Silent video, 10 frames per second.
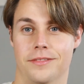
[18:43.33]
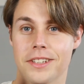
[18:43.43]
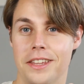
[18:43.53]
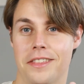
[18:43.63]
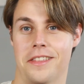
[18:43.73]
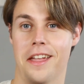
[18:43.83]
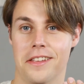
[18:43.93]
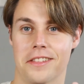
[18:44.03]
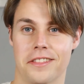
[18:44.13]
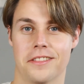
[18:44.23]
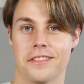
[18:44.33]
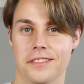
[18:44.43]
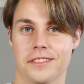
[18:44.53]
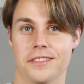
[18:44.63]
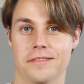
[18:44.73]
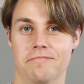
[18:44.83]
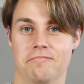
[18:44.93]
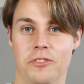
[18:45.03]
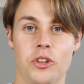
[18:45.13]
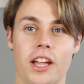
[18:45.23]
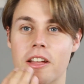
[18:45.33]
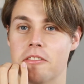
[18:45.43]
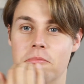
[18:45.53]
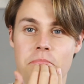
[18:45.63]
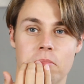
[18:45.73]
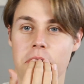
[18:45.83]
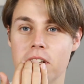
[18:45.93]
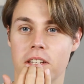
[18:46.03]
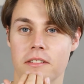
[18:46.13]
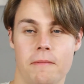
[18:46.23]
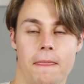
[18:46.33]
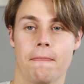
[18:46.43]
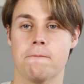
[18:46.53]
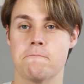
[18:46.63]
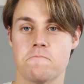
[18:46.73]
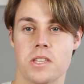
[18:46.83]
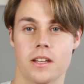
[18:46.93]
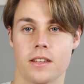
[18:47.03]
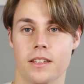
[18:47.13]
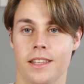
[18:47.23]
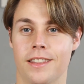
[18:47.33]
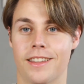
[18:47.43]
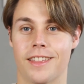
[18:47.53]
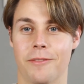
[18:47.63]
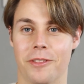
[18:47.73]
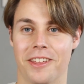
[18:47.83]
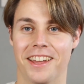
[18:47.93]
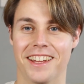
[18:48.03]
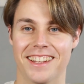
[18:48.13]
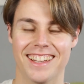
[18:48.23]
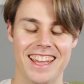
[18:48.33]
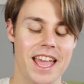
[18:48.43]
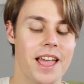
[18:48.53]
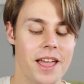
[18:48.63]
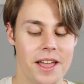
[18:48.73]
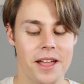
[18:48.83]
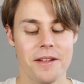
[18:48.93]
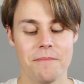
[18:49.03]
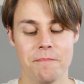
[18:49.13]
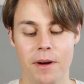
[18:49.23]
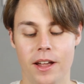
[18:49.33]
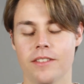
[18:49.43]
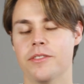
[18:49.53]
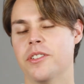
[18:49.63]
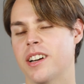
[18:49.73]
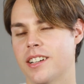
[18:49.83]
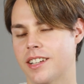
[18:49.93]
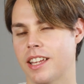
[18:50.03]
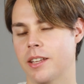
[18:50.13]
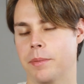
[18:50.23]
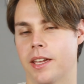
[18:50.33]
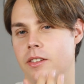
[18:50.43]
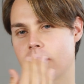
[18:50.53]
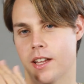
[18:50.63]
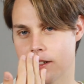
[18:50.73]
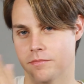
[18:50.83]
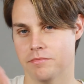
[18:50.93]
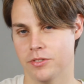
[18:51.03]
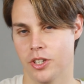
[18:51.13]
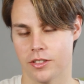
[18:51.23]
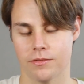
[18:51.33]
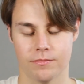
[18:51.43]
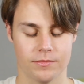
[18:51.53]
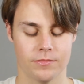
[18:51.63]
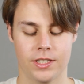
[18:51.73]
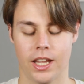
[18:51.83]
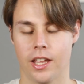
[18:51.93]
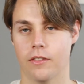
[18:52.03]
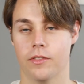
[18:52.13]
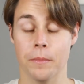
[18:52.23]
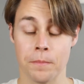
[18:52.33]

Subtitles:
That's nice. You put it, and that's everything. But if you're kind of picky, you can just take it off.